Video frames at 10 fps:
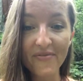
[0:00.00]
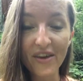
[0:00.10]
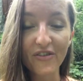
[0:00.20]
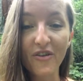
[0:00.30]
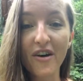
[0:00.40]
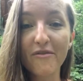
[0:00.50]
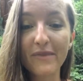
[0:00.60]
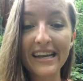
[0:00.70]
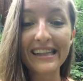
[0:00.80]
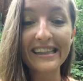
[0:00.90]
If you have
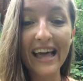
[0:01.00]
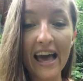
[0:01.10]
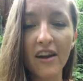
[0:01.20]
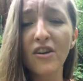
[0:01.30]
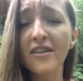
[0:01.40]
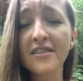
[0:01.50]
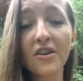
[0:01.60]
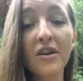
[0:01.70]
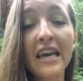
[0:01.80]
been led, and also